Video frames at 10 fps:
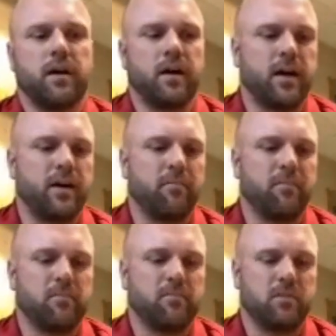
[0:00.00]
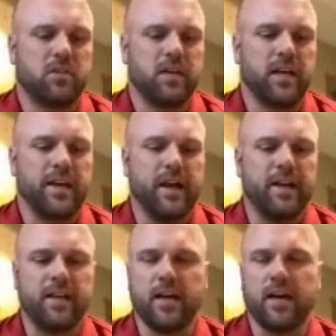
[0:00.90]
So you got
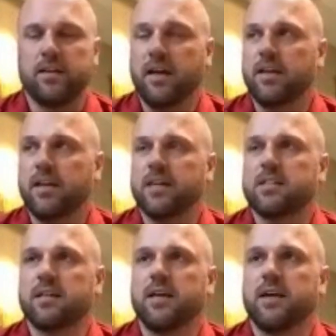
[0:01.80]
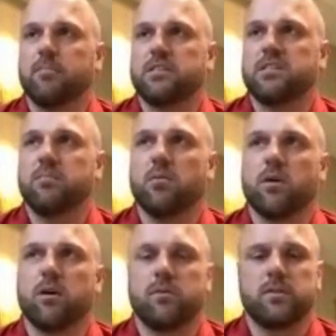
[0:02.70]
90 guys on campus. You've been
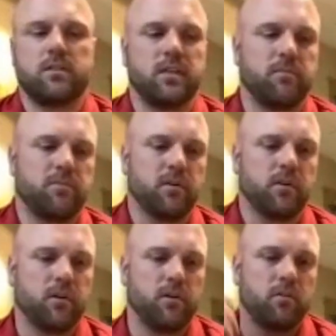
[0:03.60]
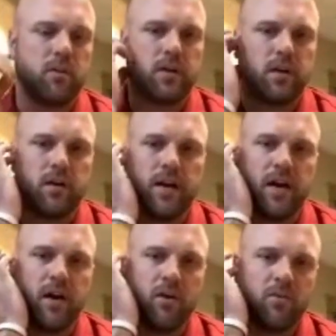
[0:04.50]
working with the team for a little over a year
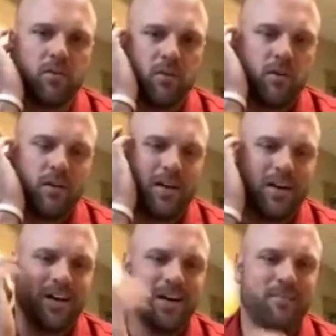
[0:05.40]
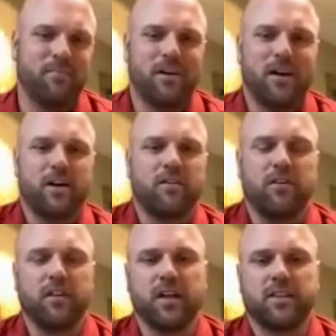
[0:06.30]
now. How do you
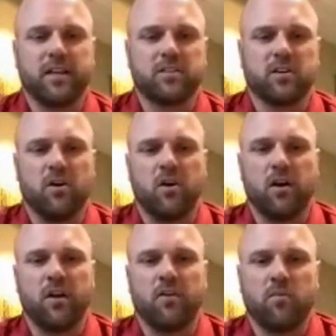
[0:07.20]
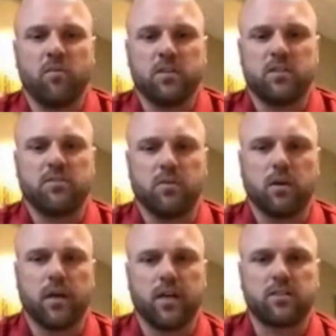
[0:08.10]
feel like things are going, and what's your
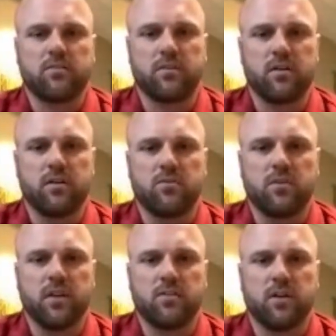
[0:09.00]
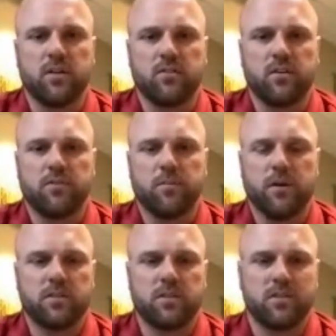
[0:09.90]
forecast for the 2023
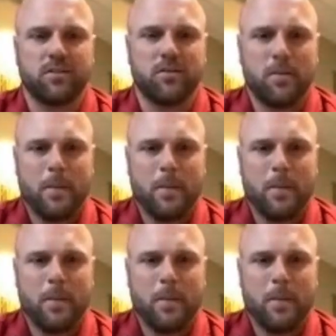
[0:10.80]
football season?